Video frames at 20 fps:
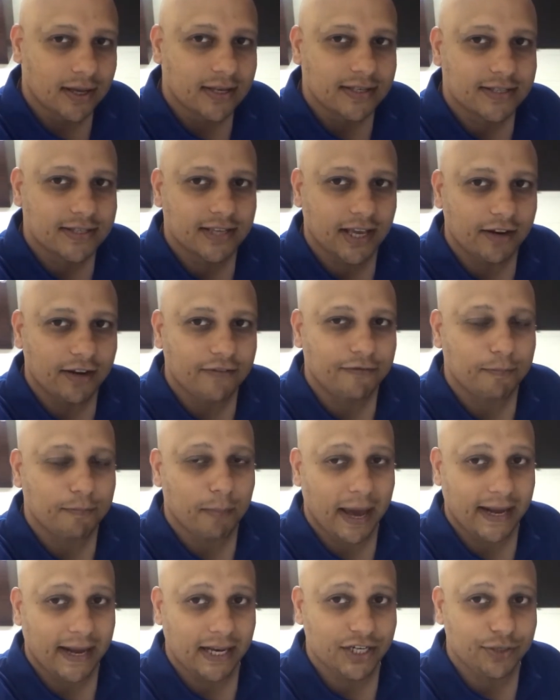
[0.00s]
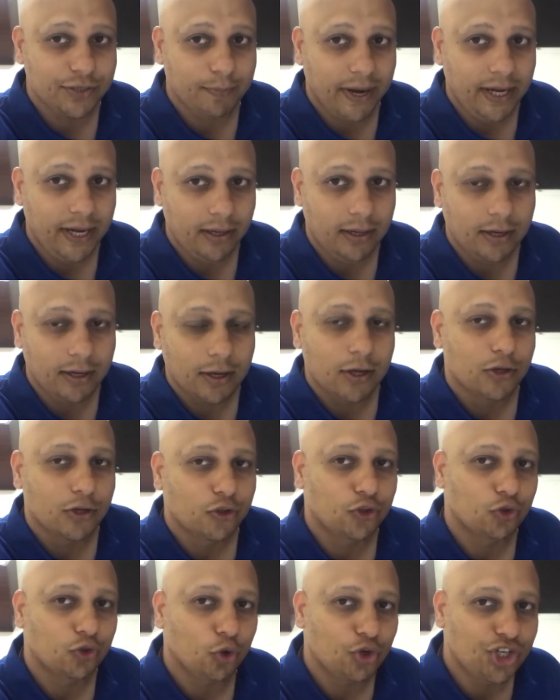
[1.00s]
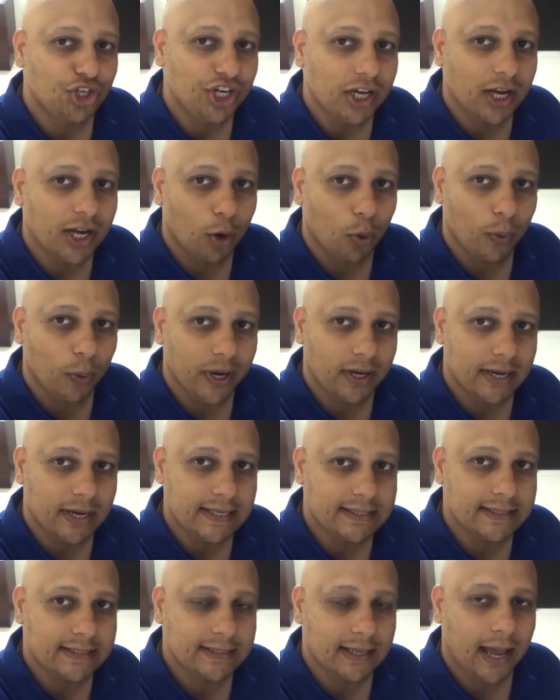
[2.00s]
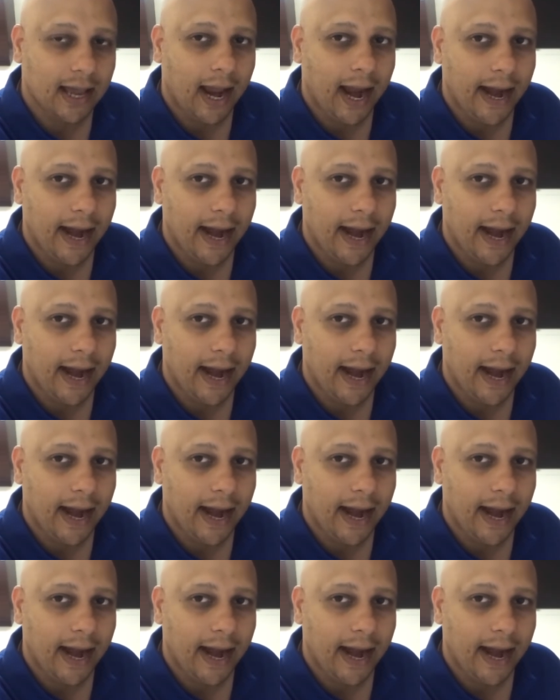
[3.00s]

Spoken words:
self-management, social awareness